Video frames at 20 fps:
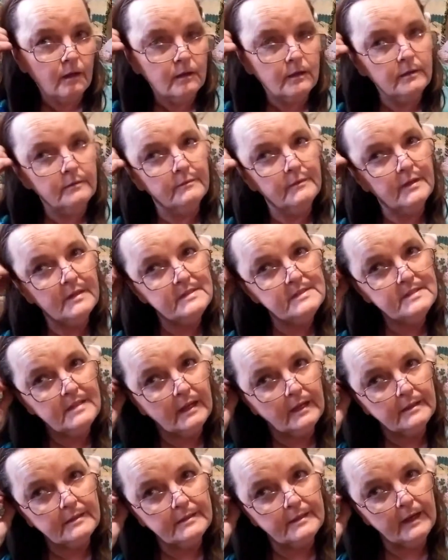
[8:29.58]
leave this
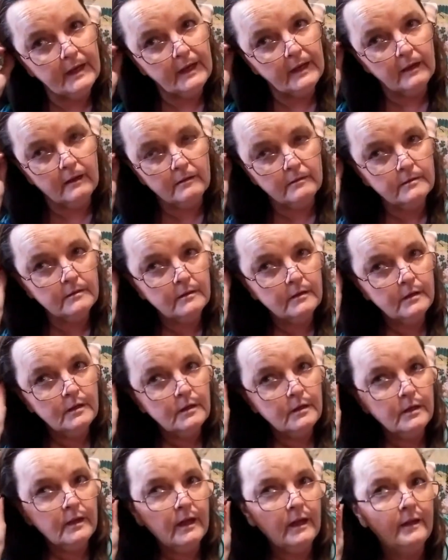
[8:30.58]
side down
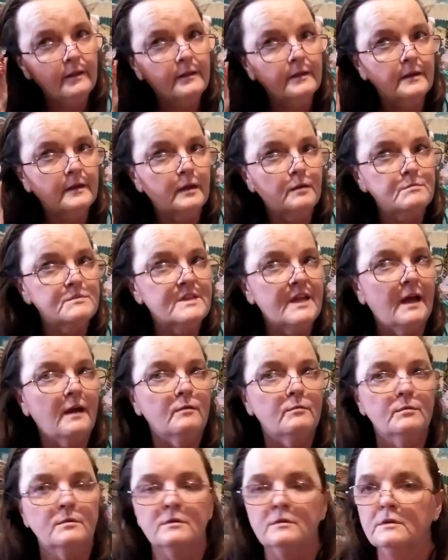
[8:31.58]
and it comes
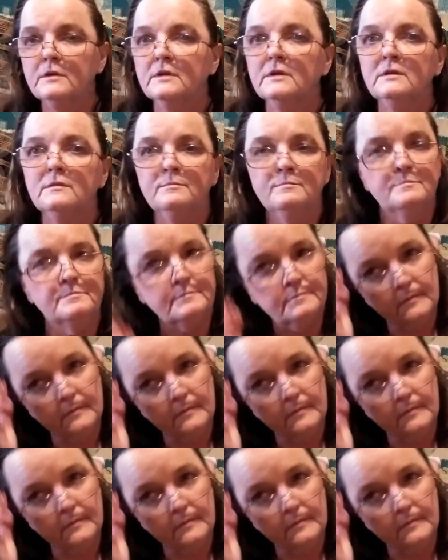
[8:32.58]
out real good.